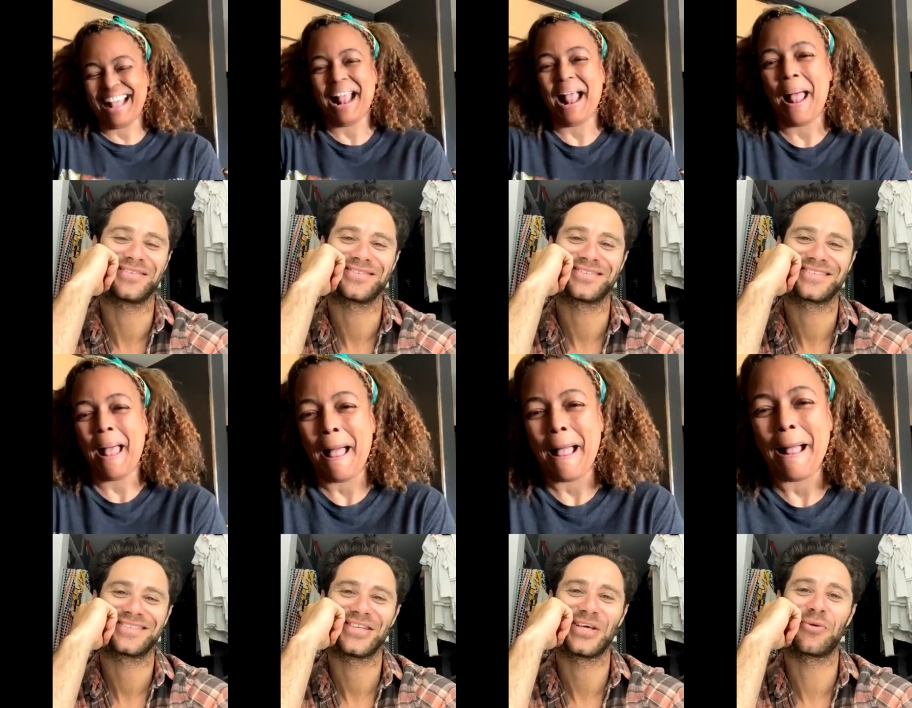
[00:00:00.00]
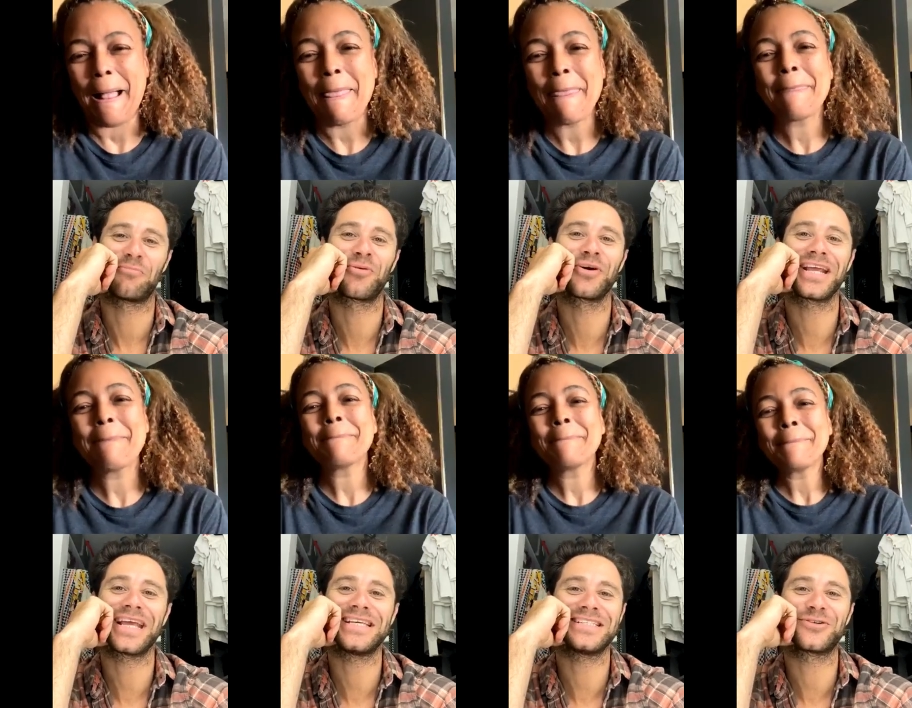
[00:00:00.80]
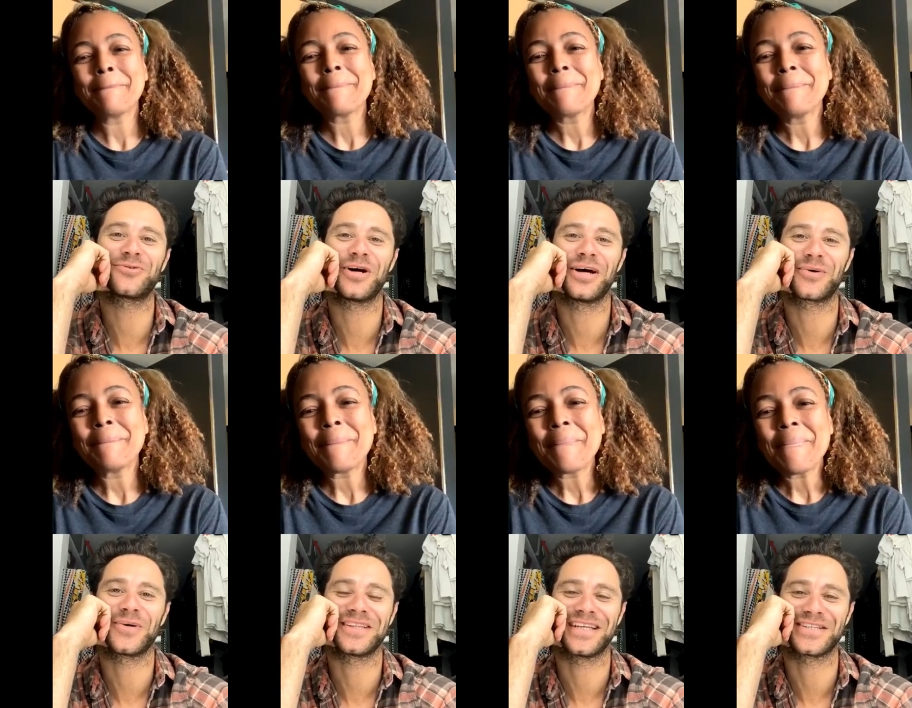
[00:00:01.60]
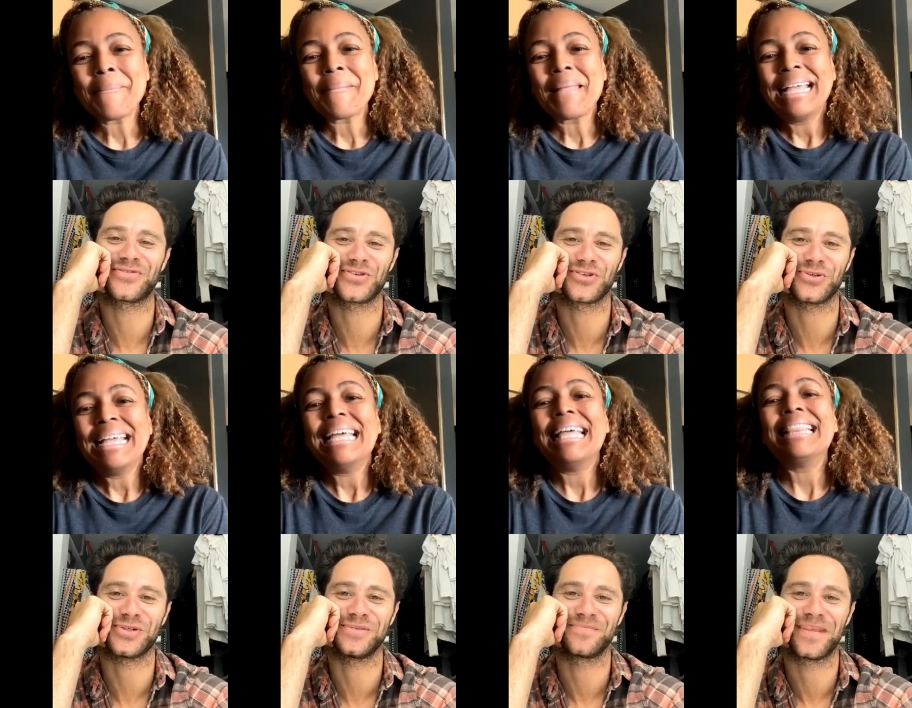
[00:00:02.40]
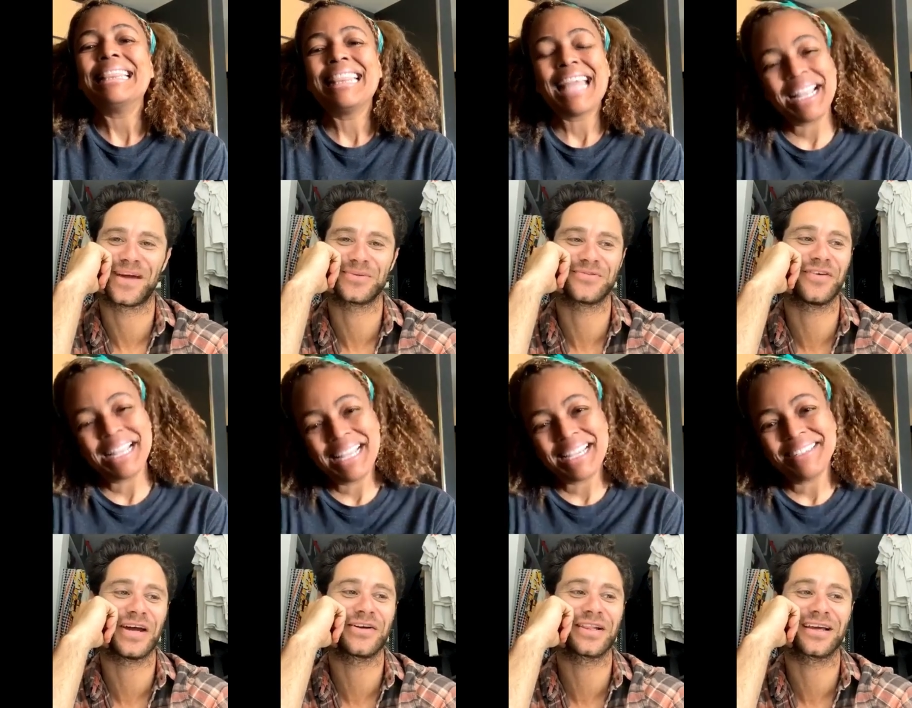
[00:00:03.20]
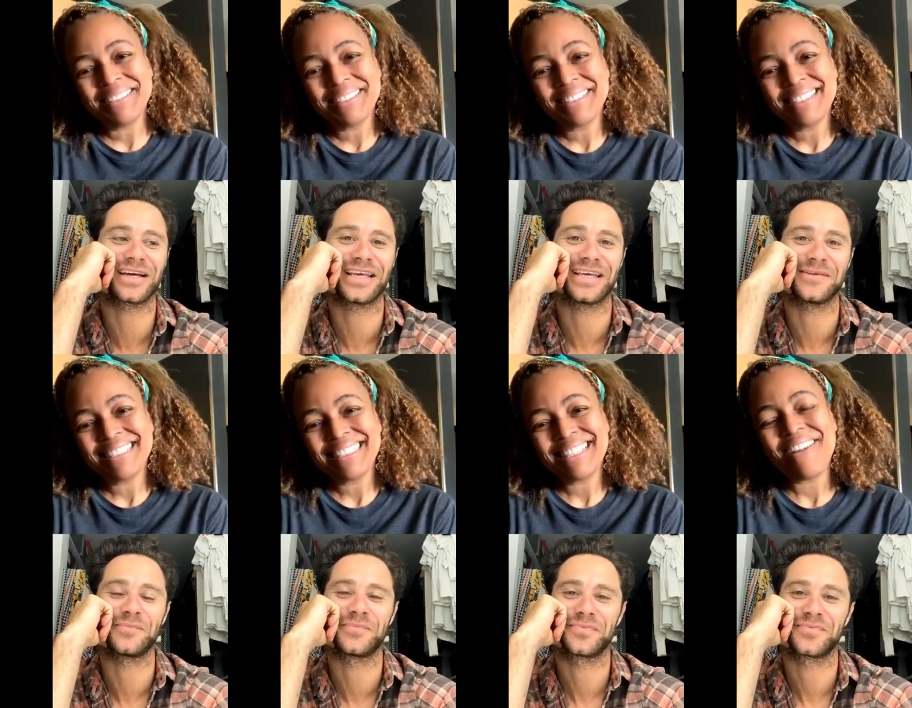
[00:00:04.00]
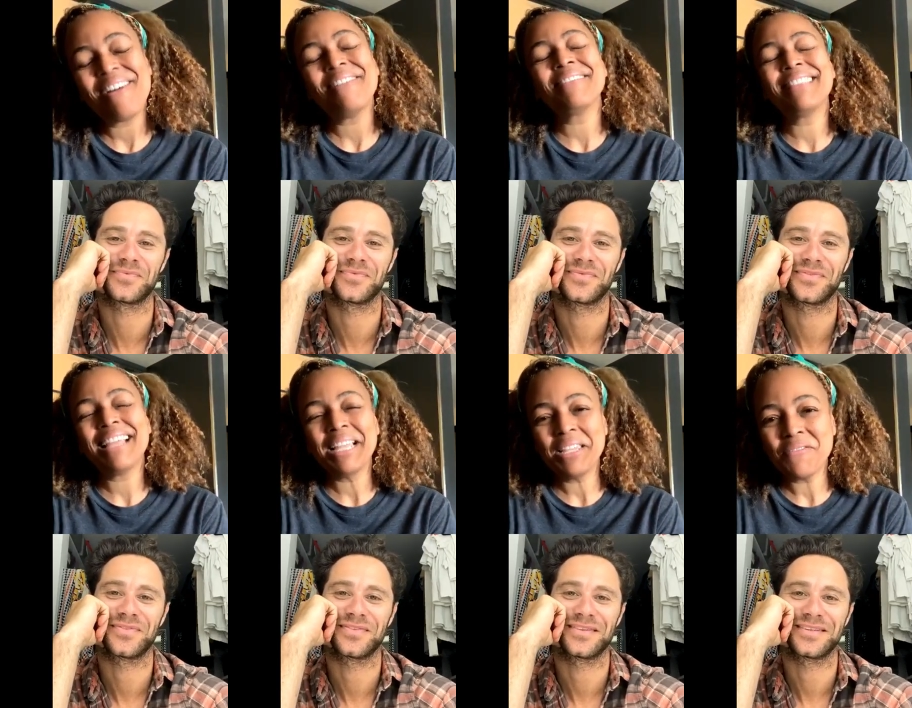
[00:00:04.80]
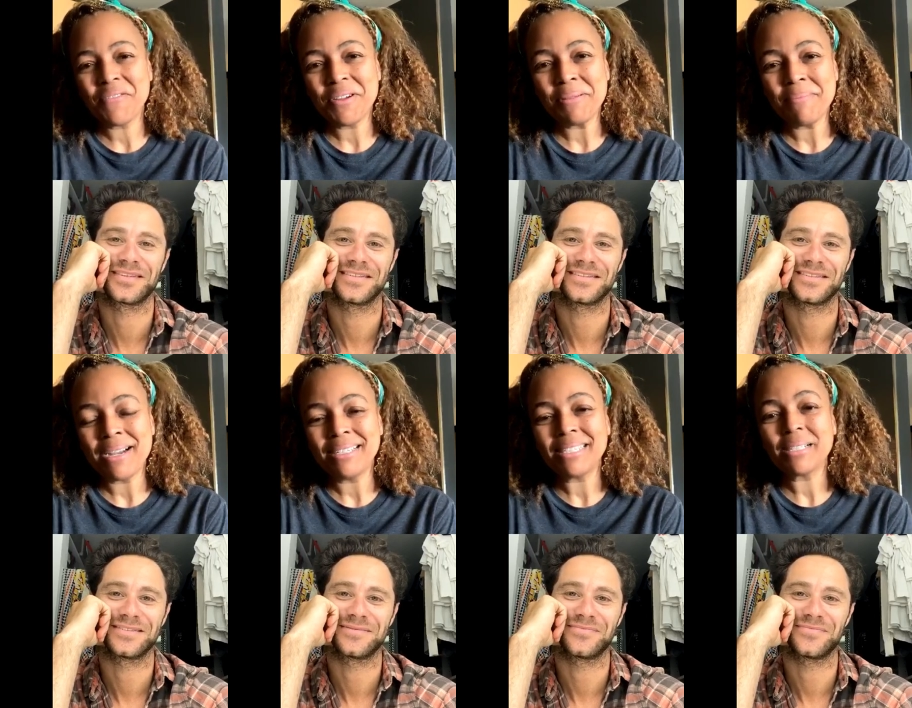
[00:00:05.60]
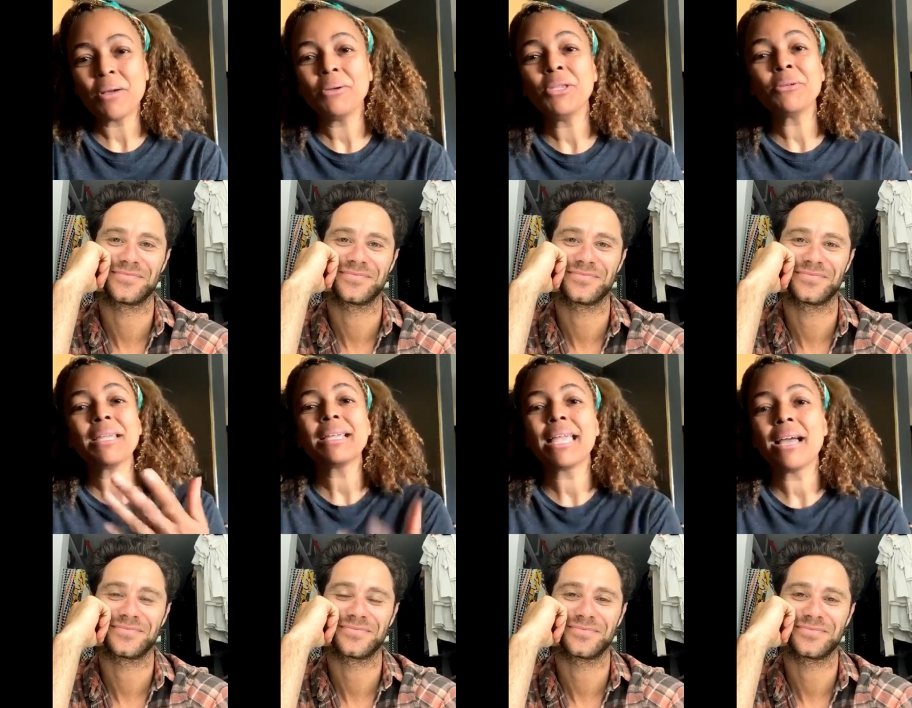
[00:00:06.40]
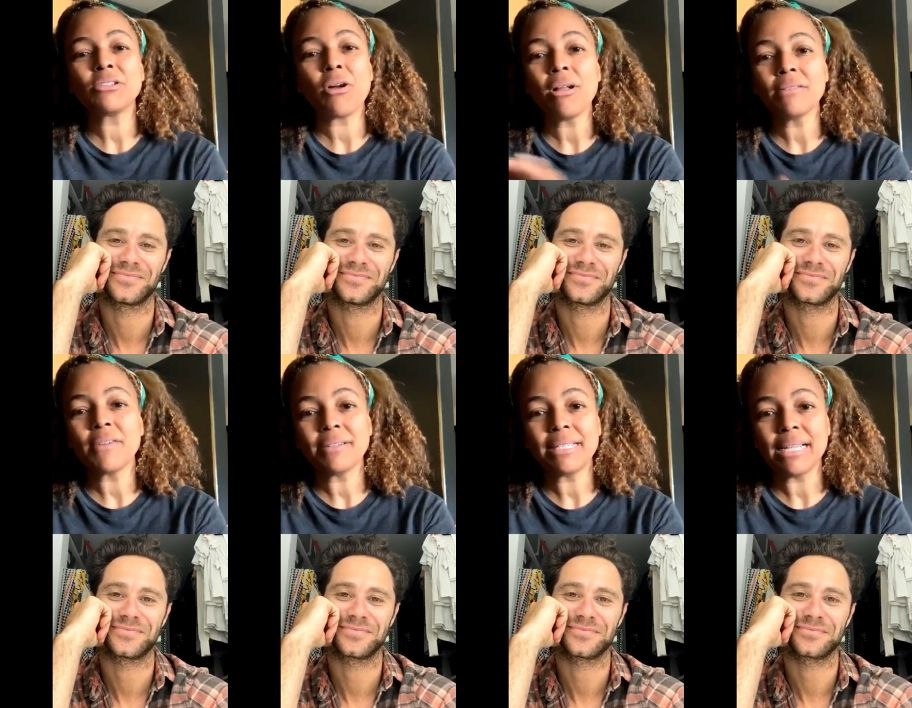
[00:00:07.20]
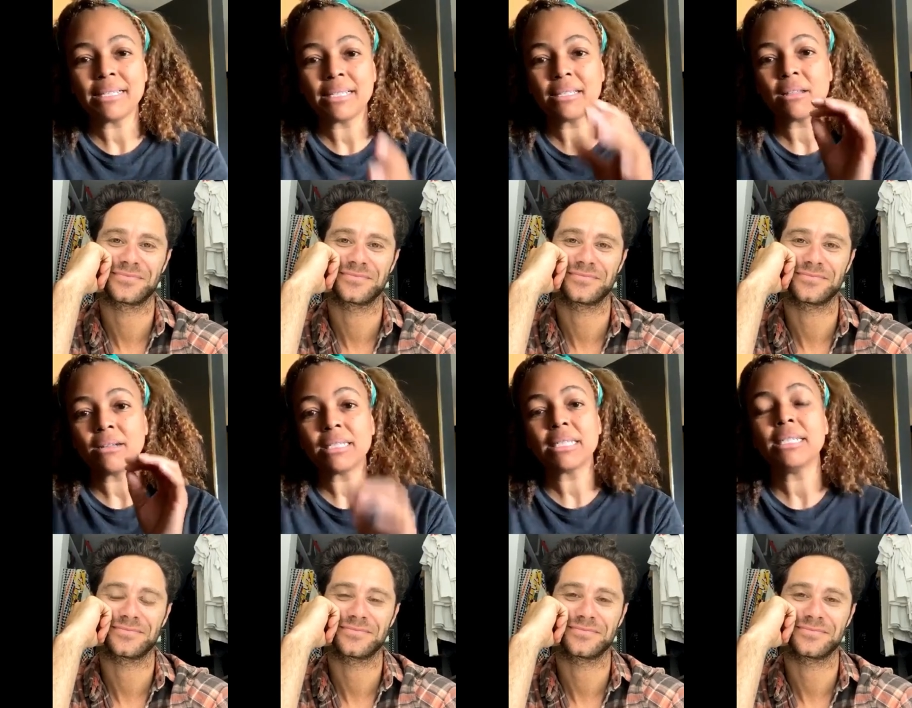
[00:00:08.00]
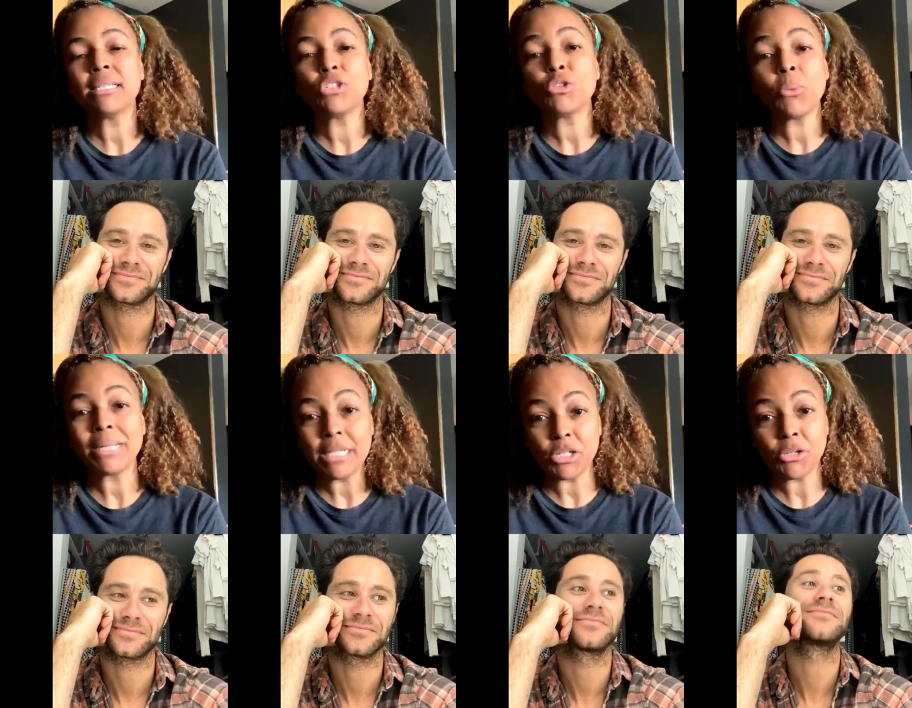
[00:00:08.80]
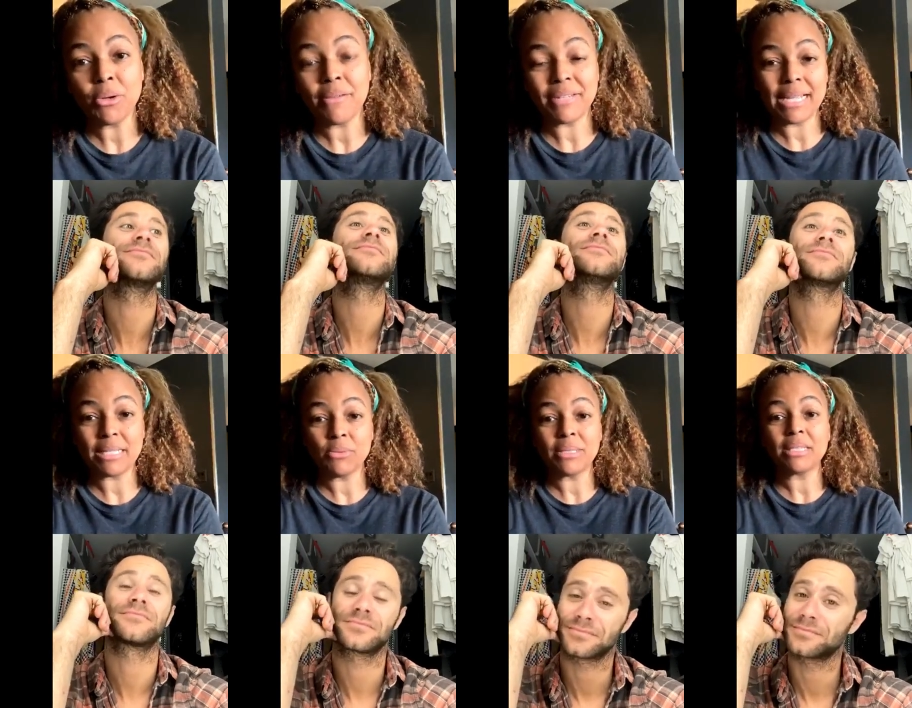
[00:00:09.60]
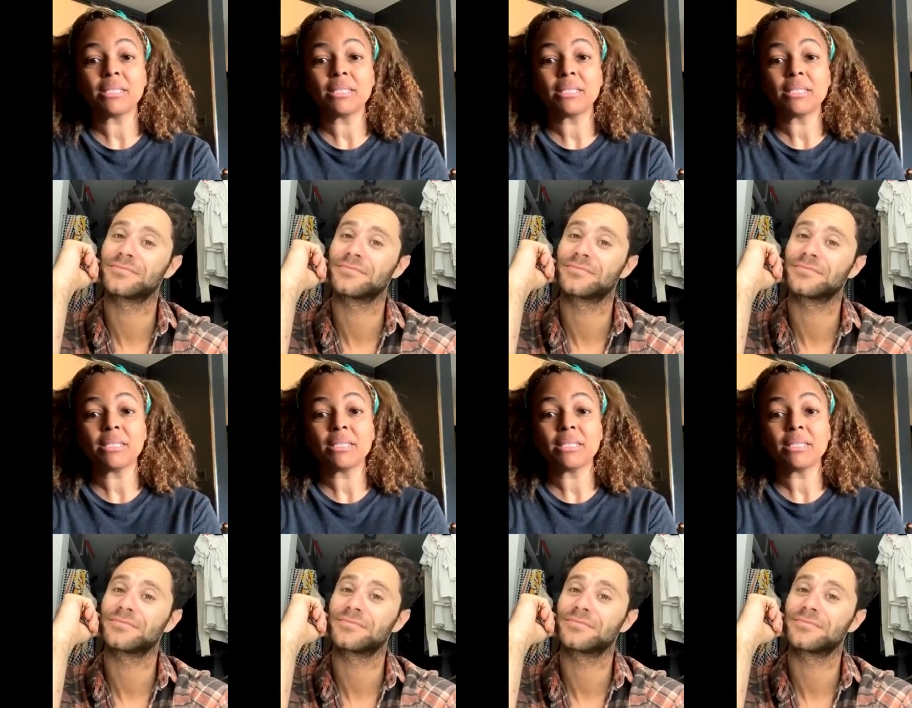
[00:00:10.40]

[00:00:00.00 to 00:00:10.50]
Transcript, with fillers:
Speaker 1: you were easy to work with, that's for sure. I was Thank very you. lucky.
Speaker 2: Oh, thank you very much. So you can catch all of our dances on season 22 of Dancing with the